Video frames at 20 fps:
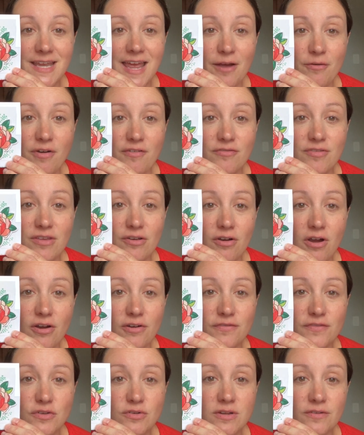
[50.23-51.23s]
However, there are a
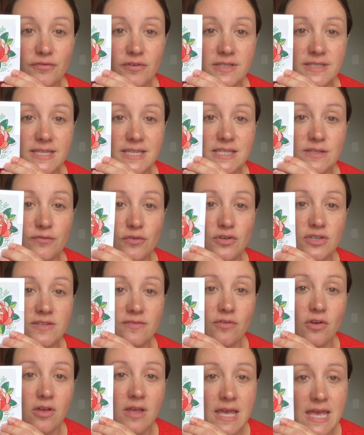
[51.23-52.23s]
few differences. First of
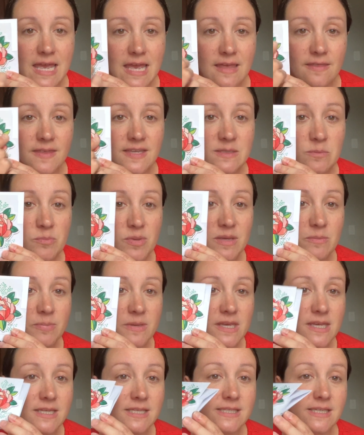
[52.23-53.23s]
all, this big
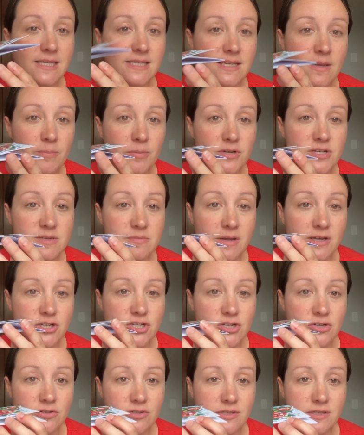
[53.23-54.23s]
piece is up on
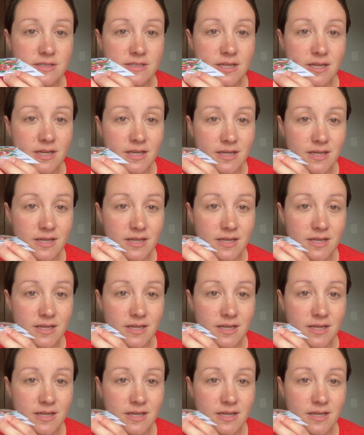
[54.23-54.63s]
dimensionals,